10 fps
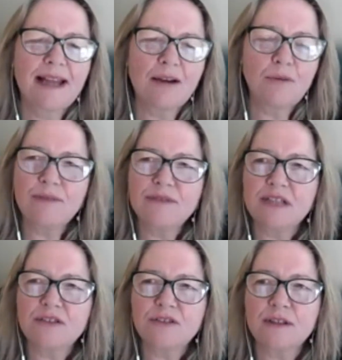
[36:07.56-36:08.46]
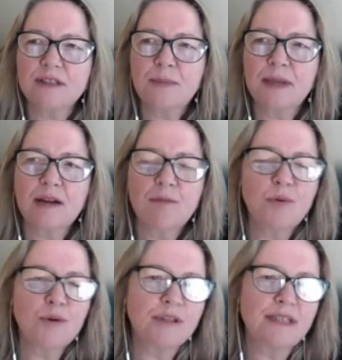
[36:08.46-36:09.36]
And we haven't touched on this, but how
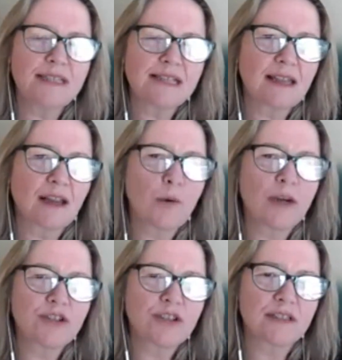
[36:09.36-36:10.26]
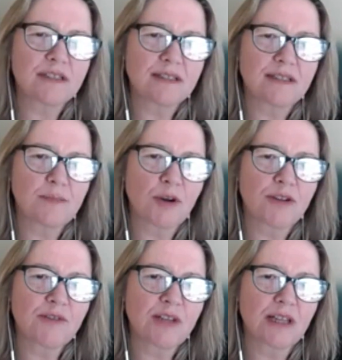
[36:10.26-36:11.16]
important is asking questions as part
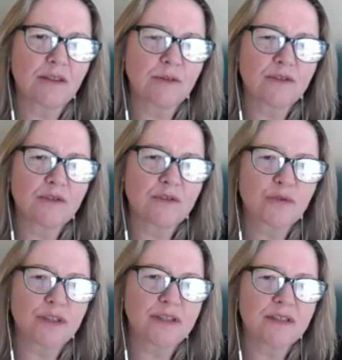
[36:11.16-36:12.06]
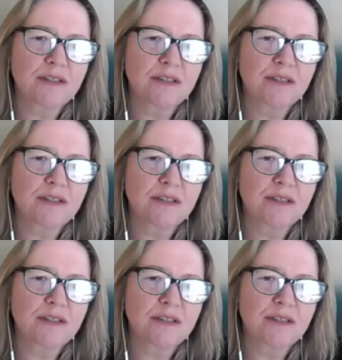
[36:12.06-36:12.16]
of telling those stories?